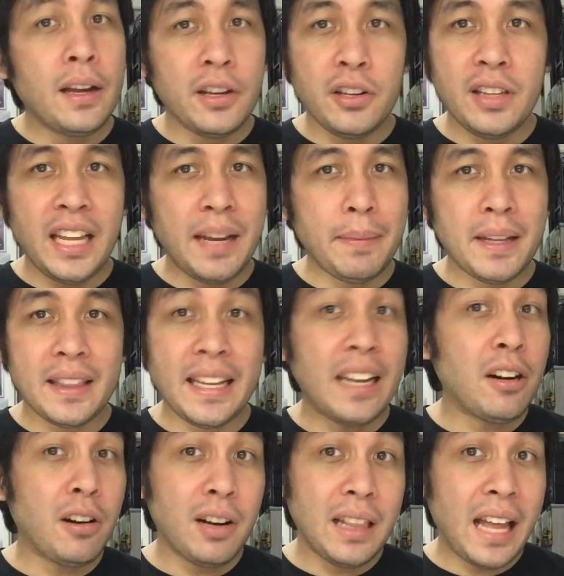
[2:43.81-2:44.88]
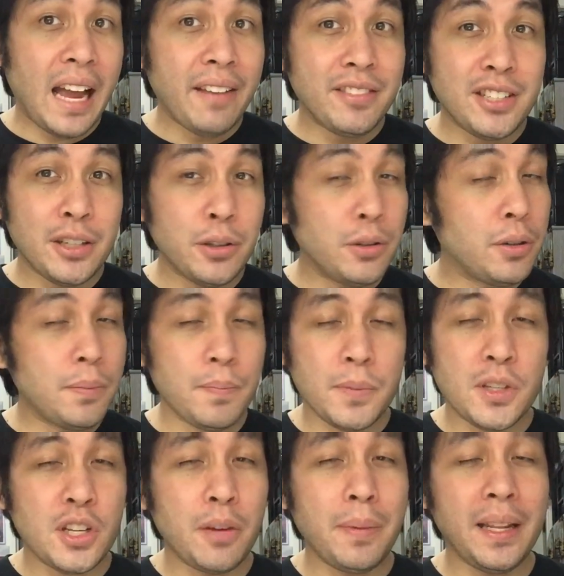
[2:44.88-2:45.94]
you name it, Dead or Alive 2,
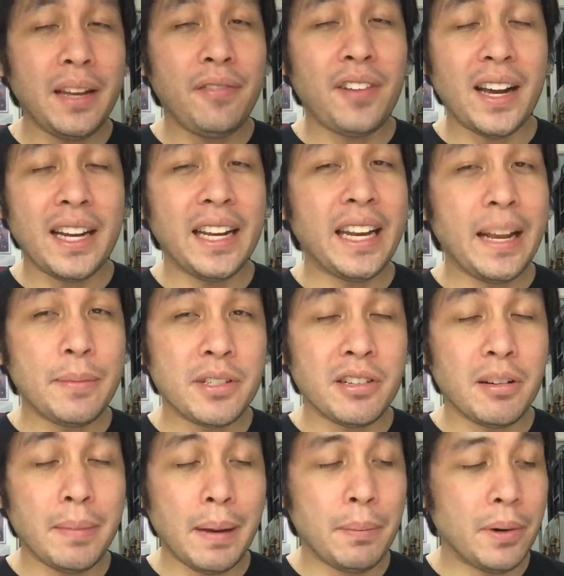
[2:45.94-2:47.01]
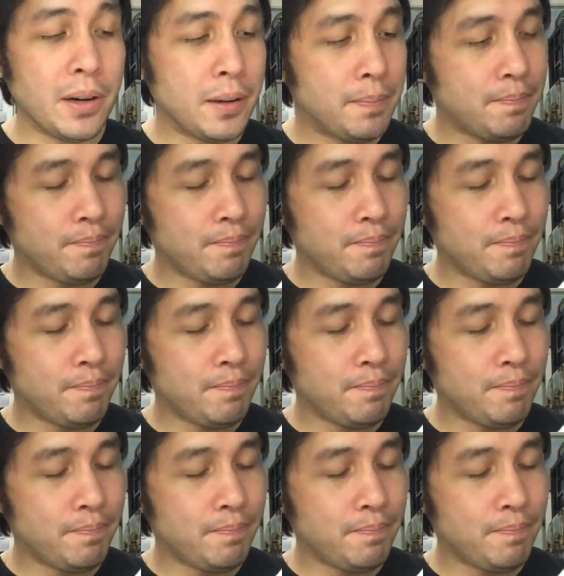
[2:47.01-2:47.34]
so many fighting games to remember.